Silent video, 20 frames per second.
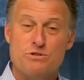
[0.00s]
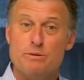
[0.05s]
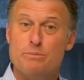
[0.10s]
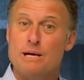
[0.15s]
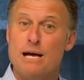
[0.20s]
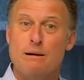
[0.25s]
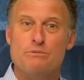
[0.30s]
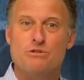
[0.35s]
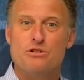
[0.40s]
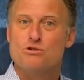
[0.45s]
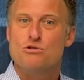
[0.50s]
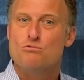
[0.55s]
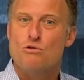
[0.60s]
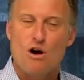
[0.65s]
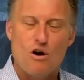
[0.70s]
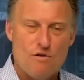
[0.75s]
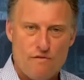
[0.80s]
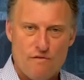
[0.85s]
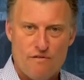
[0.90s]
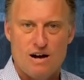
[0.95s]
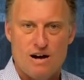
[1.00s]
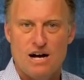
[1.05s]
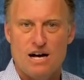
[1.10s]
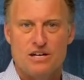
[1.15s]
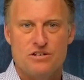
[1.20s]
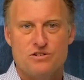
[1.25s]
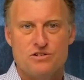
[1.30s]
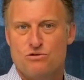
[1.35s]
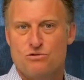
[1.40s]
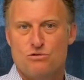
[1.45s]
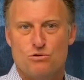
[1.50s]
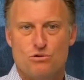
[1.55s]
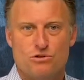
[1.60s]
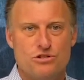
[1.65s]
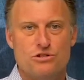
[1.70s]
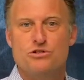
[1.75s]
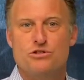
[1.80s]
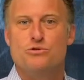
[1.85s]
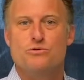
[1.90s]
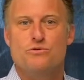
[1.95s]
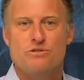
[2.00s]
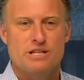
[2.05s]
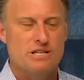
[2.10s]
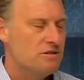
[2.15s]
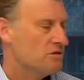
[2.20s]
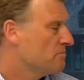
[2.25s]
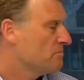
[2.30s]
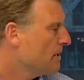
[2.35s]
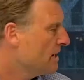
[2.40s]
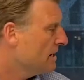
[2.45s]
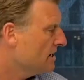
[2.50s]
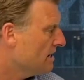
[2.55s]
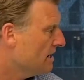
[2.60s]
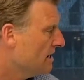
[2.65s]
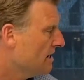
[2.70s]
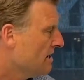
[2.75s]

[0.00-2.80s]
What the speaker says: to be able to grow faster or to do things better?